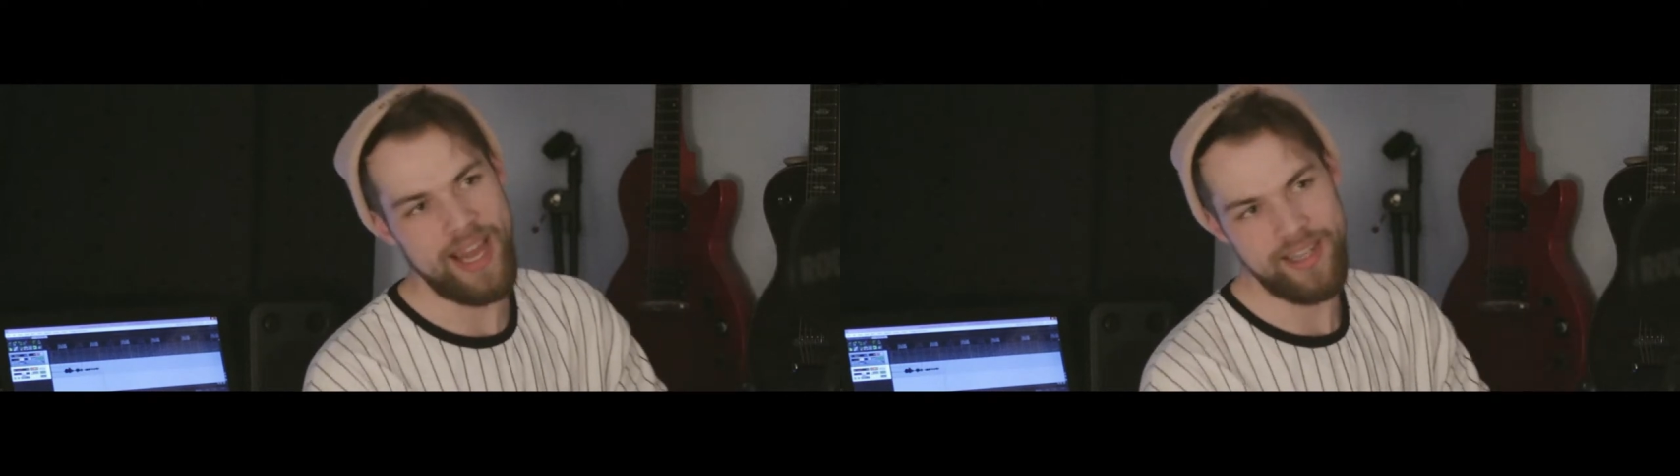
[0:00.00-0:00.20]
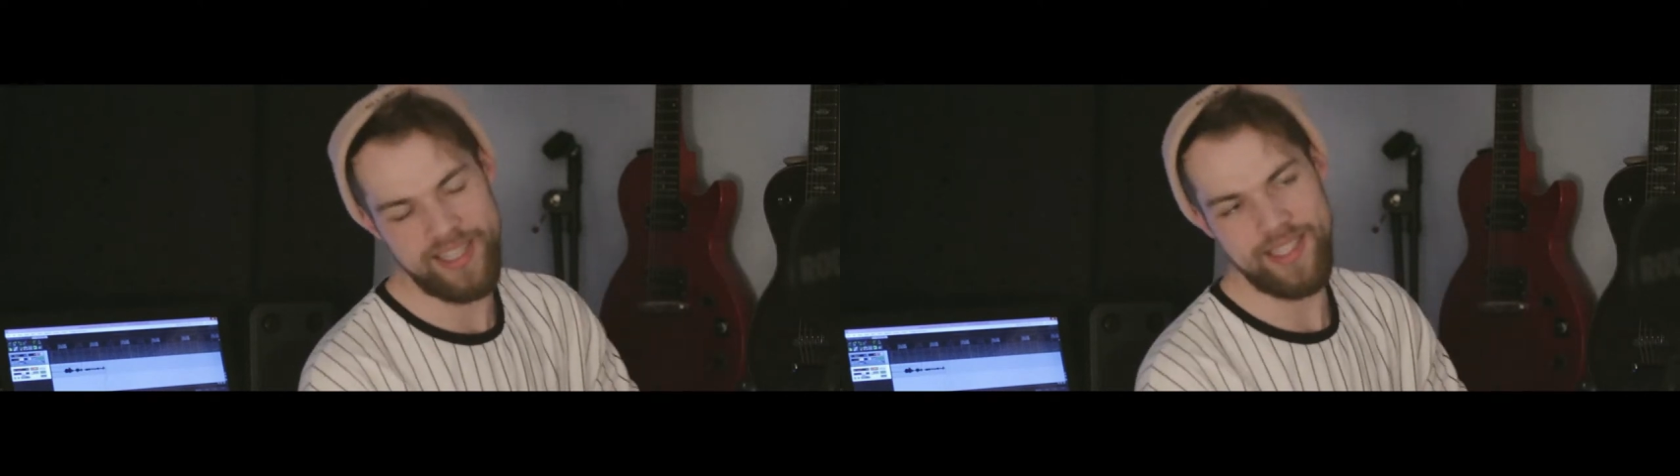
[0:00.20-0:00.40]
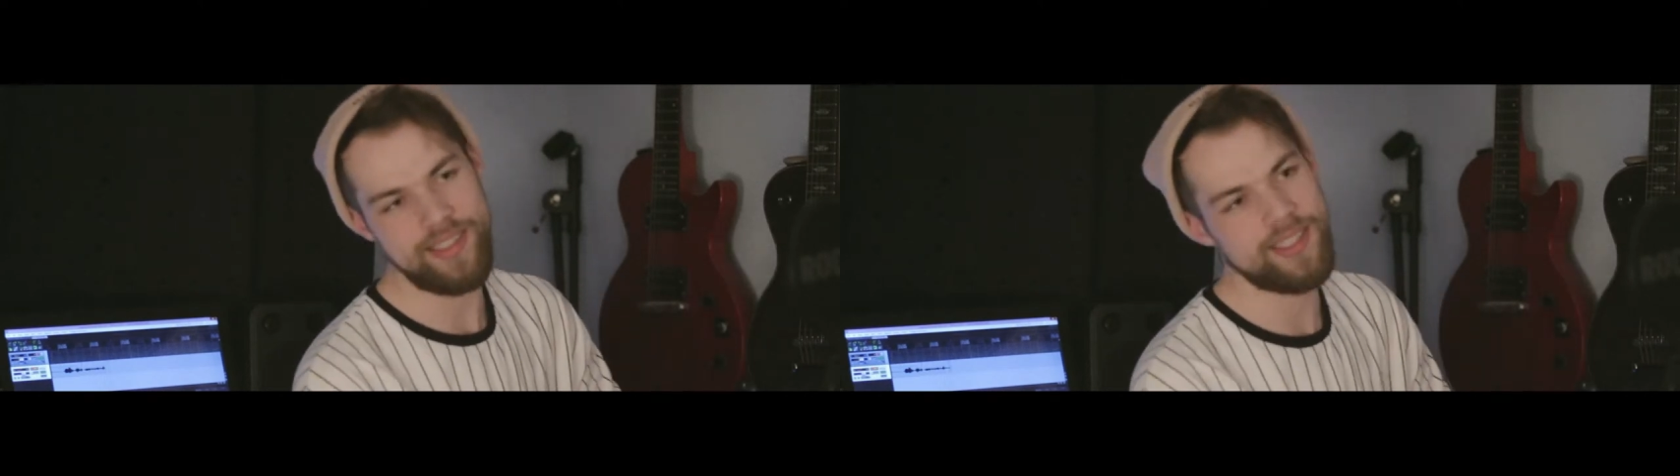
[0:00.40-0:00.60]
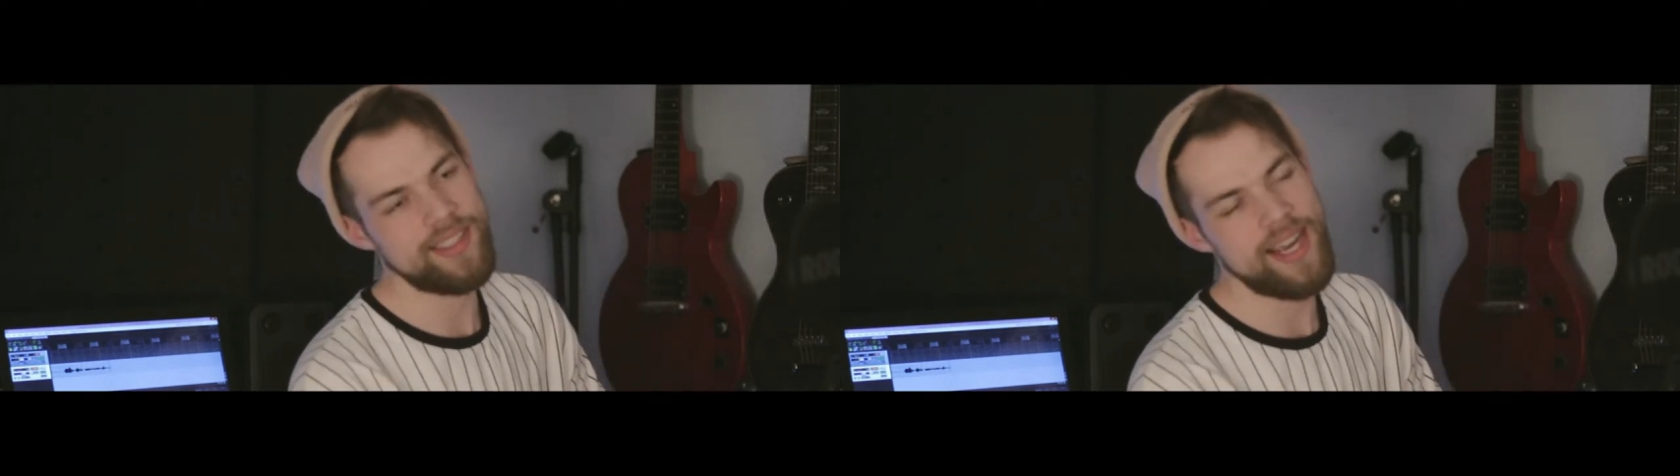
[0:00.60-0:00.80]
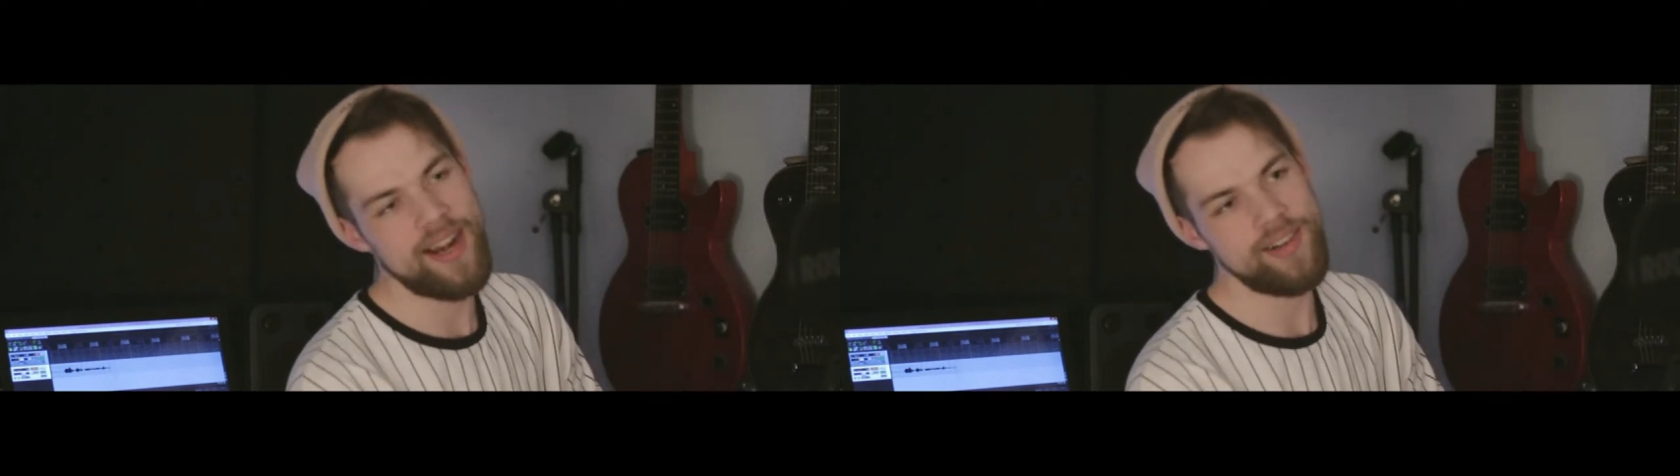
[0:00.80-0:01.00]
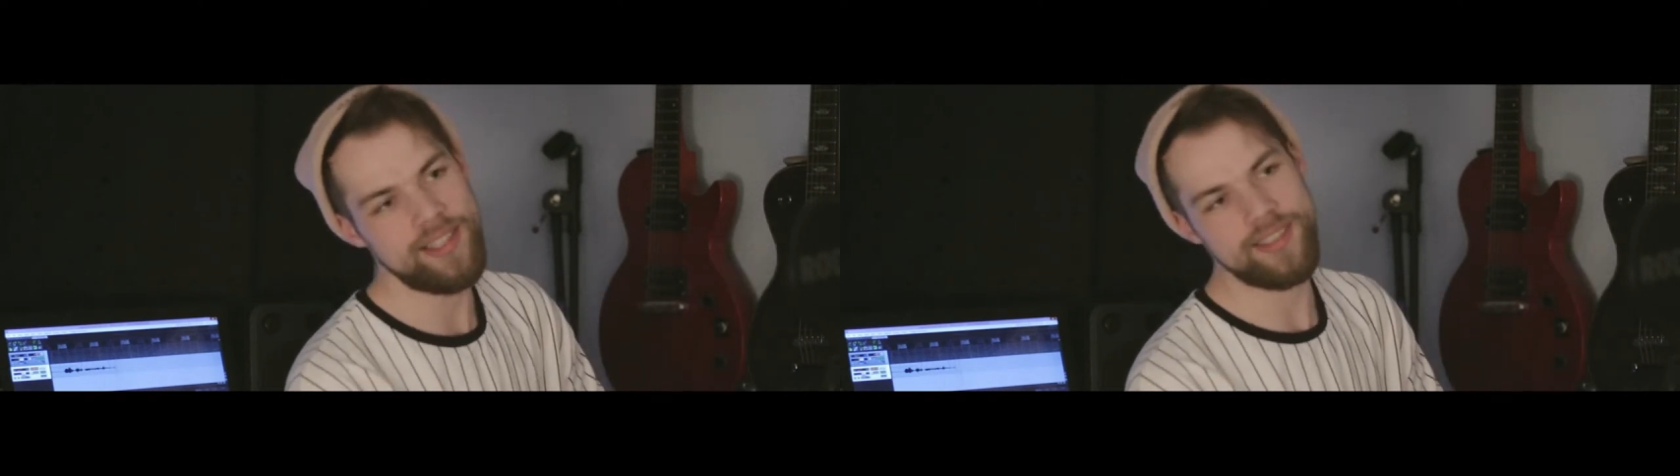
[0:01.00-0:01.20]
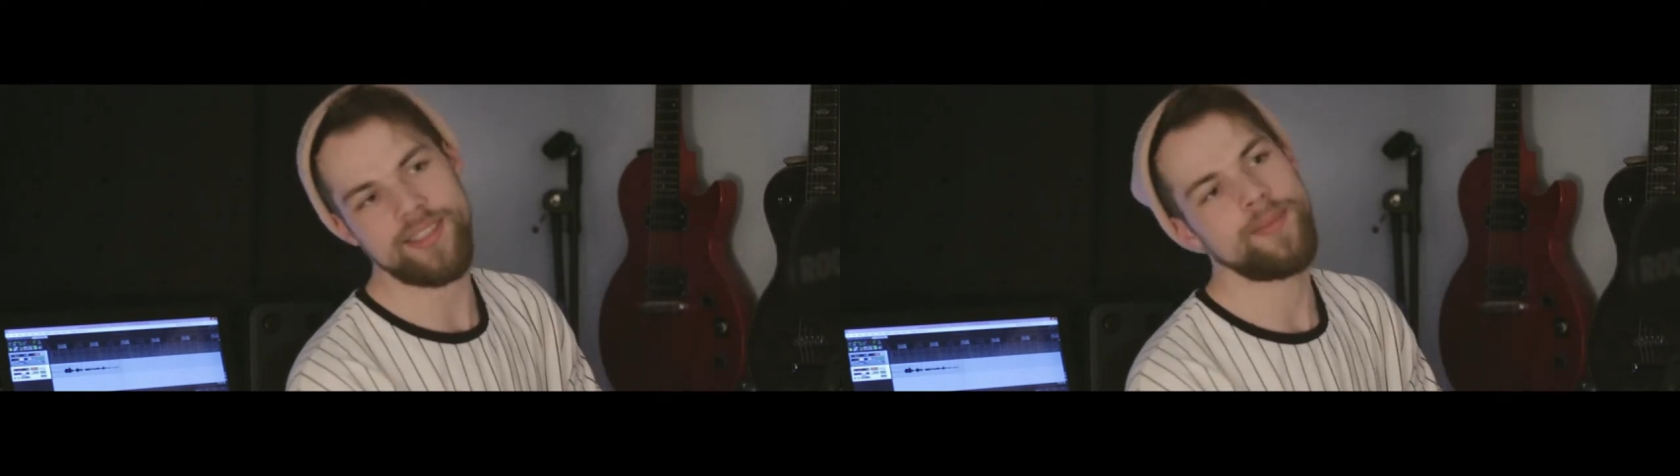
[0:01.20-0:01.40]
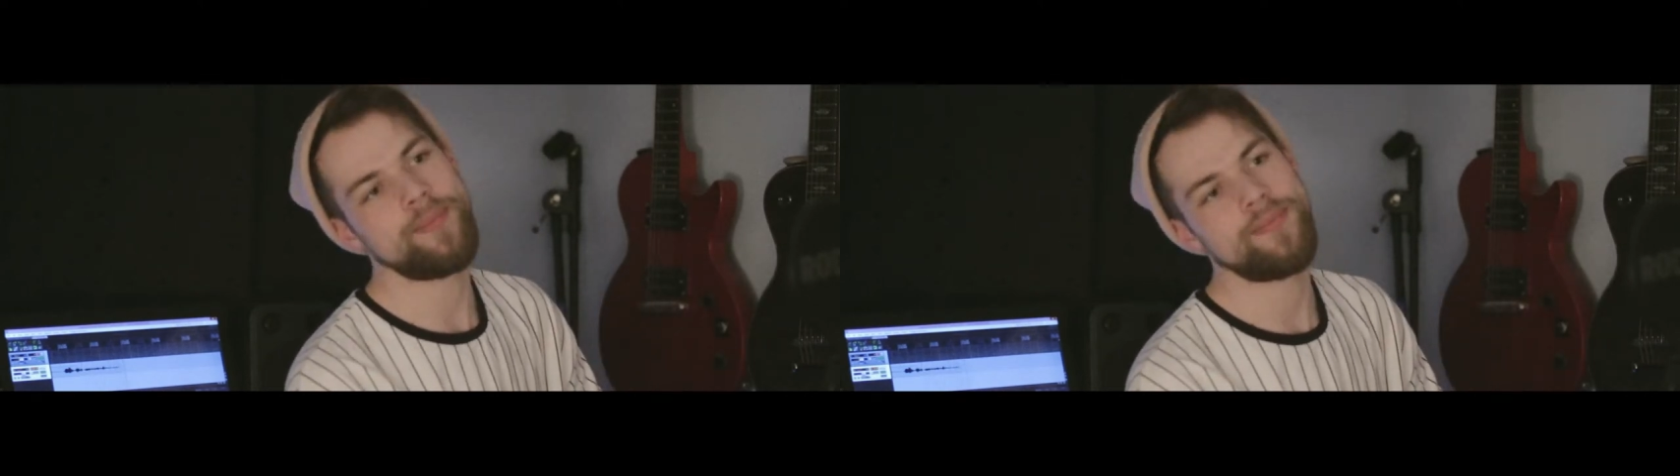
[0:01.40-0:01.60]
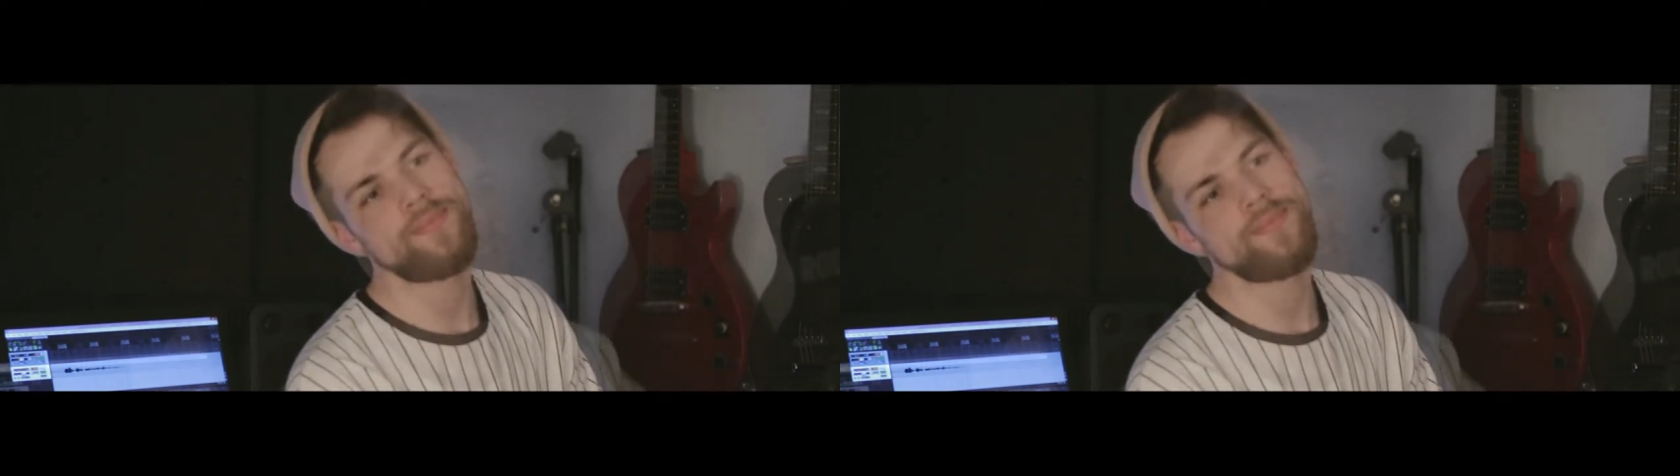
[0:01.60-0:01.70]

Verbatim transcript: band is guitarist.